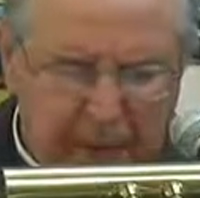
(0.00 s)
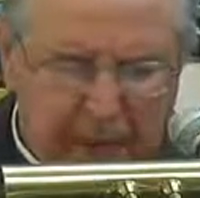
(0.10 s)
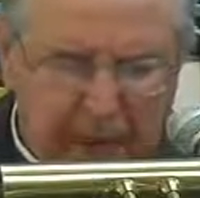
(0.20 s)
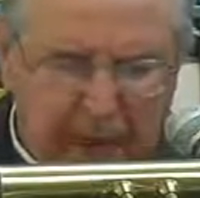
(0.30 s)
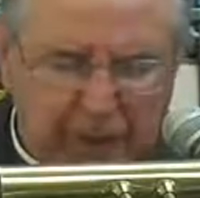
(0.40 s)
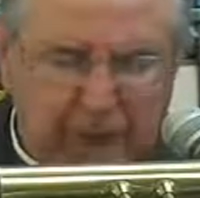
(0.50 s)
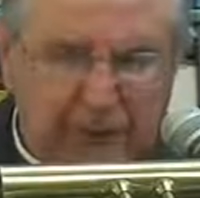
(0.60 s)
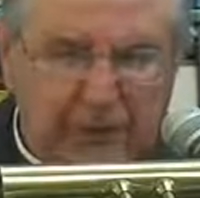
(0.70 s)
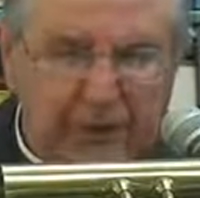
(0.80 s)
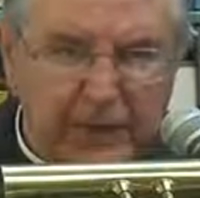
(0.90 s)
the cult of
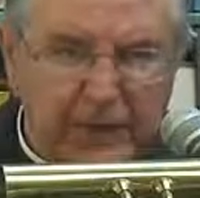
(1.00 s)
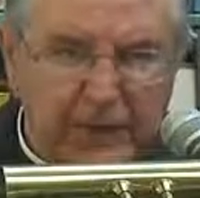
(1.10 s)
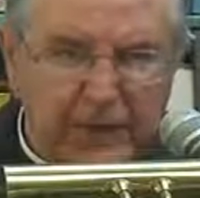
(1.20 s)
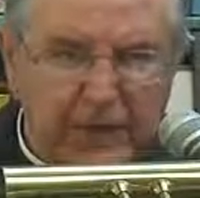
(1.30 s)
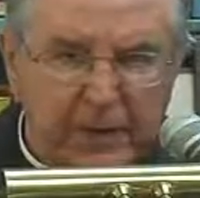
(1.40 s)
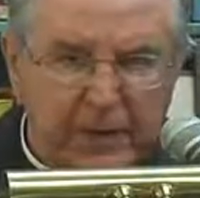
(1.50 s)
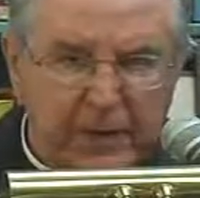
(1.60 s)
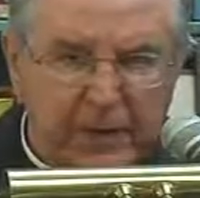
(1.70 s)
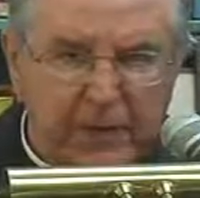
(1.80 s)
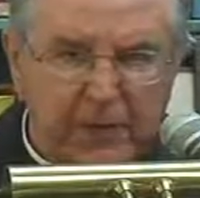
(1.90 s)
saints.
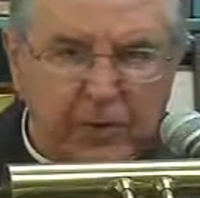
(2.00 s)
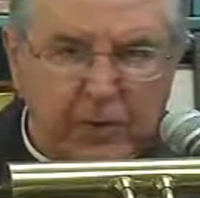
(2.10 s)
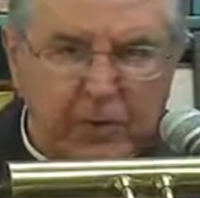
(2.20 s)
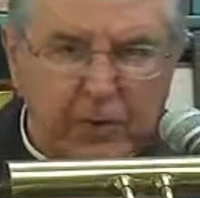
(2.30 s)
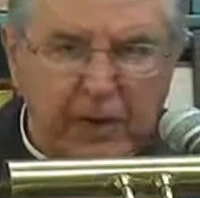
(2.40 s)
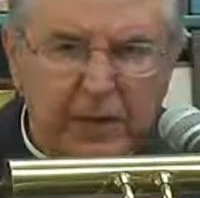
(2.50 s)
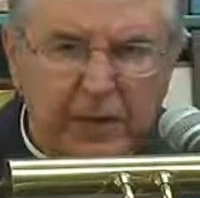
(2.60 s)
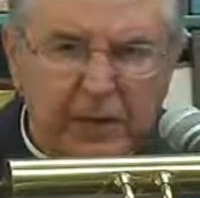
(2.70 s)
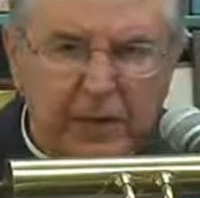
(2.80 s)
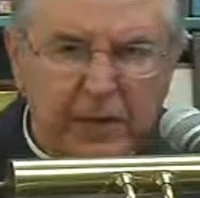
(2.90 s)
And it's a great,
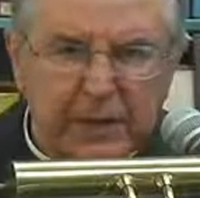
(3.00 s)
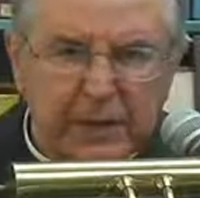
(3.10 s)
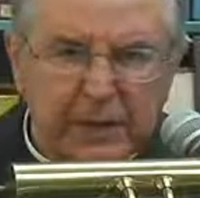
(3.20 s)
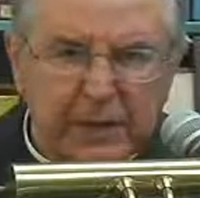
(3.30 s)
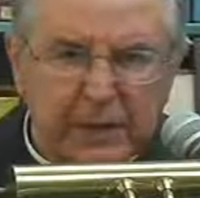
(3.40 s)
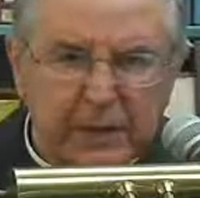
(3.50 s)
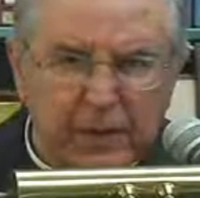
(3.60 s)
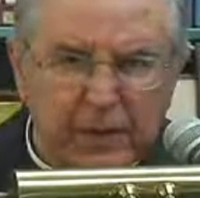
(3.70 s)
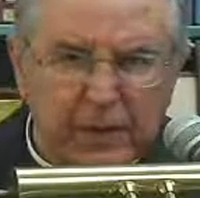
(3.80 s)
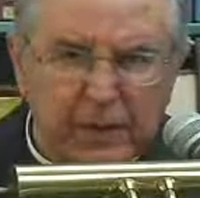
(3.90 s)
great
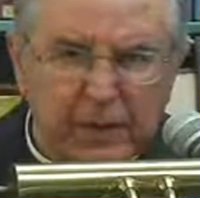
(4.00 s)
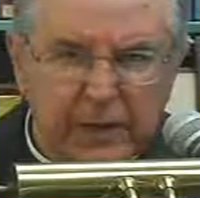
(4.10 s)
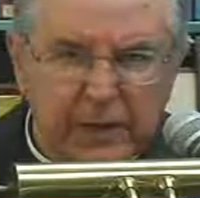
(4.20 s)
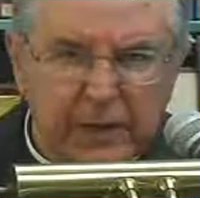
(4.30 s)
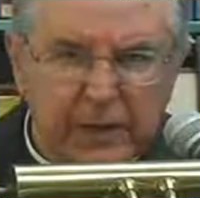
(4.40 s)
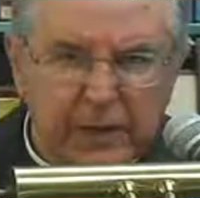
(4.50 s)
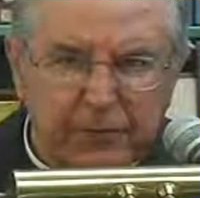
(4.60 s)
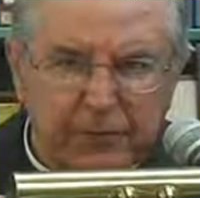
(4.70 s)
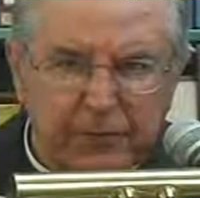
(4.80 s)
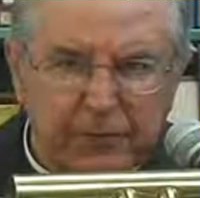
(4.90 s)
emptiness in the life
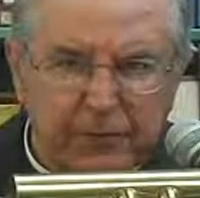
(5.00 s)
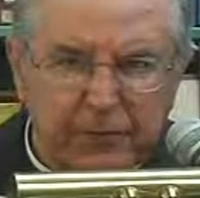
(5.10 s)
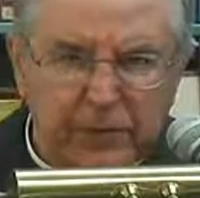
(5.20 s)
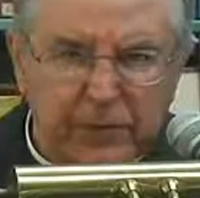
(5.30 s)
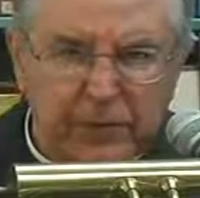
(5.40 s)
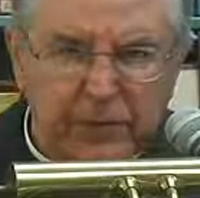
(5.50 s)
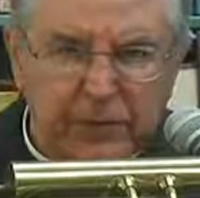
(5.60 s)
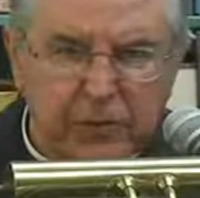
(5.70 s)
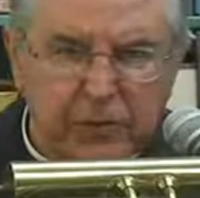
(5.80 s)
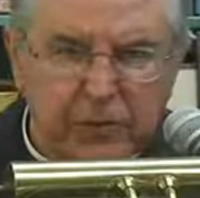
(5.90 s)
of the Protestant
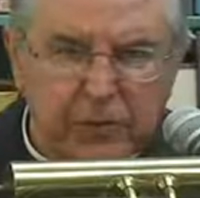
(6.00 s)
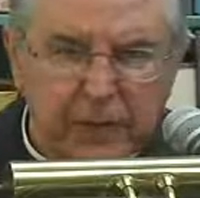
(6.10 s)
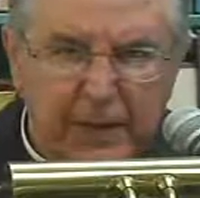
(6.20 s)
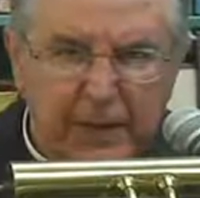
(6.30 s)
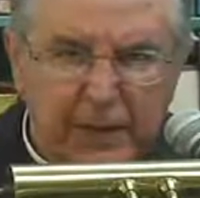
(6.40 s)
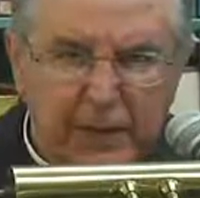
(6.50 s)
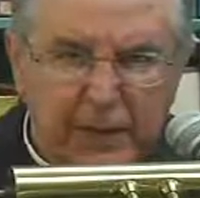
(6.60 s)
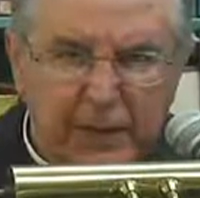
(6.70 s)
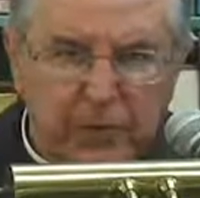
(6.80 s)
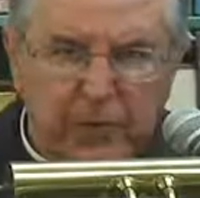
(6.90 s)
church.
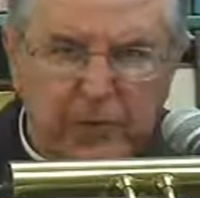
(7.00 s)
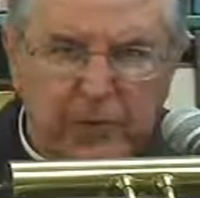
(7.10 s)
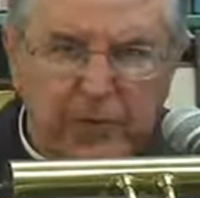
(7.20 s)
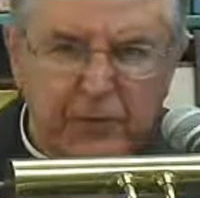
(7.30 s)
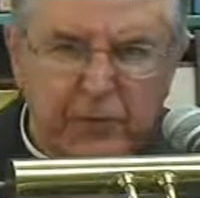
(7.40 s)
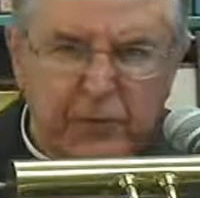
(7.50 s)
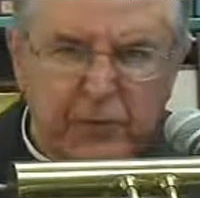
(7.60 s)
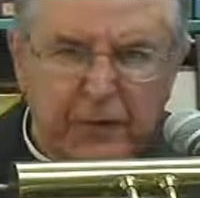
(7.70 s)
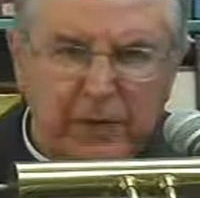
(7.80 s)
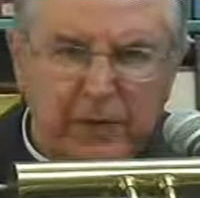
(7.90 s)
Today we see them
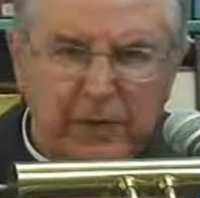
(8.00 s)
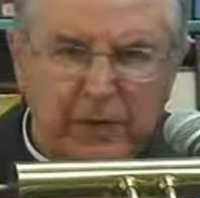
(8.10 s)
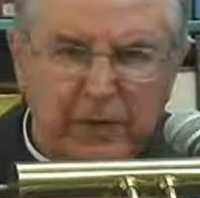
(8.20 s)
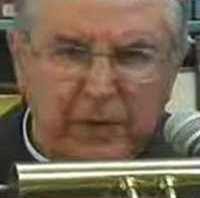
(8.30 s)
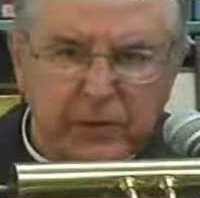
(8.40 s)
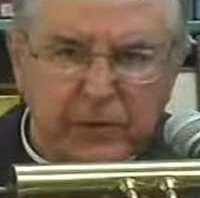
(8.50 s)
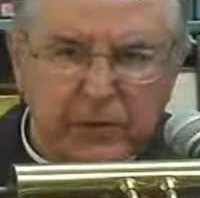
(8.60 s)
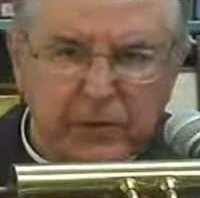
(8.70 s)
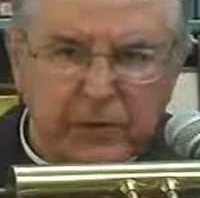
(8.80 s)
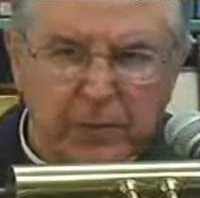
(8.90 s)
gradually
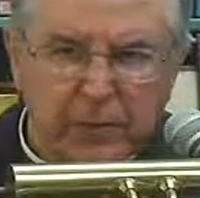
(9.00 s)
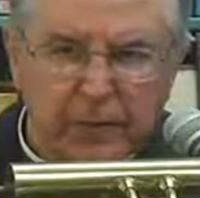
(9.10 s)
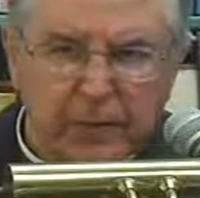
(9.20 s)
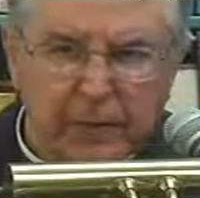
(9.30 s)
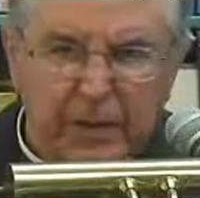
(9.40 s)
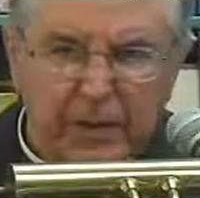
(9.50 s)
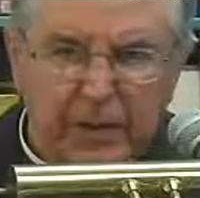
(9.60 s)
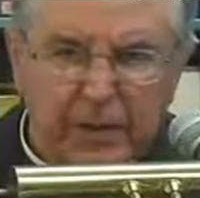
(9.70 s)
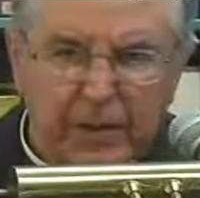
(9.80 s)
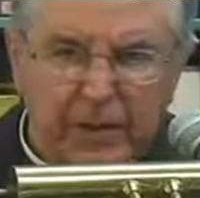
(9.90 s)
returning
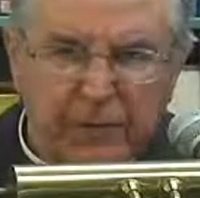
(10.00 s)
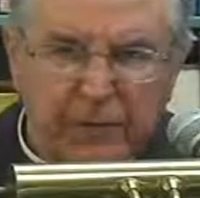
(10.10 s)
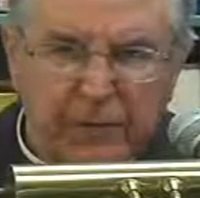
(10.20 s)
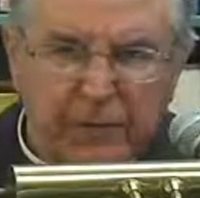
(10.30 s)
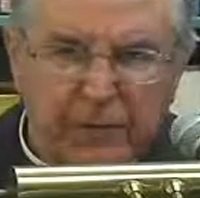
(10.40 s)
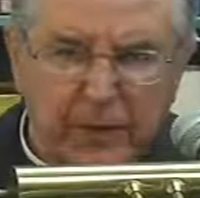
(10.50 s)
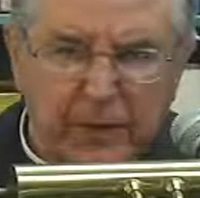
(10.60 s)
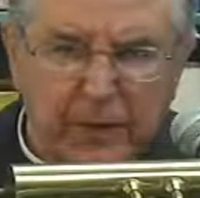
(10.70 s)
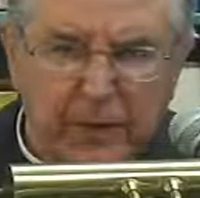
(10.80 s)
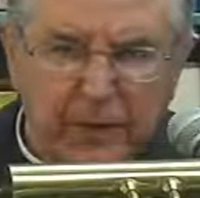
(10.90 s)
one after another
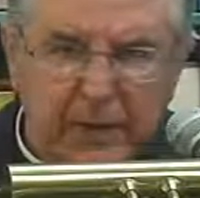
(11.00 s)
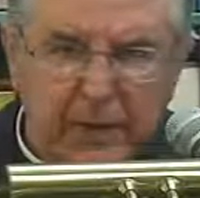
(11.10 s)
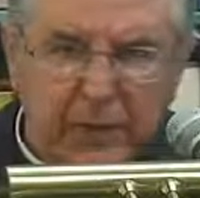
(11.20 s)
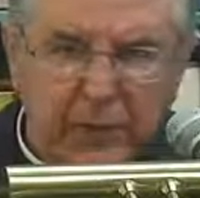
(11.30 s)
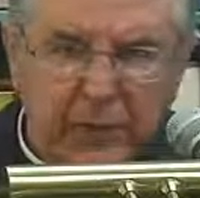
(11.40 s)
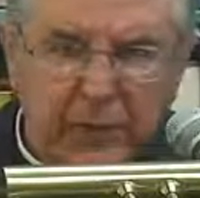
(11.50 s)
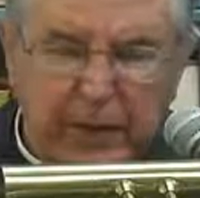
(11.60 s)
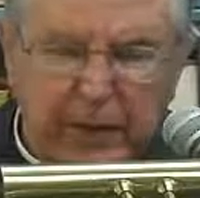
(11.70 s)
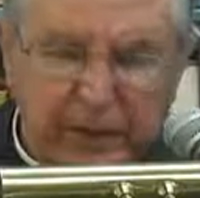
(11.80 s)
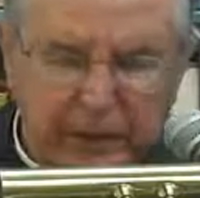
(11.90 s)
to
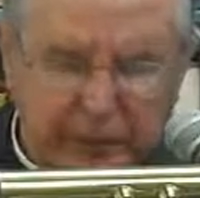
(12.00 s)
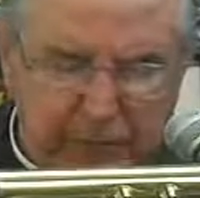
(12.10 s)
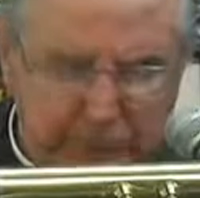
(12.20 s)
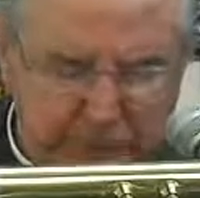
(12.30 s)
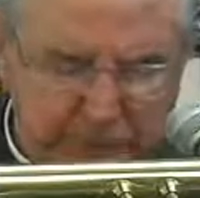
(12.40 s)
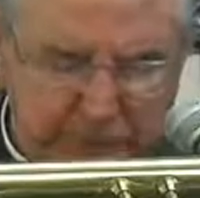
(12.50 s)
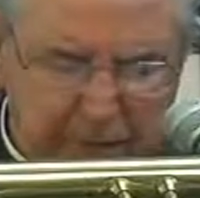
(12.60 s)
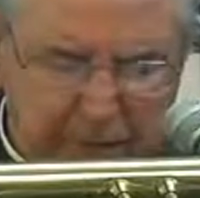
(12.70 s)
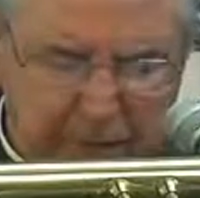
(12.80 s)
recognize the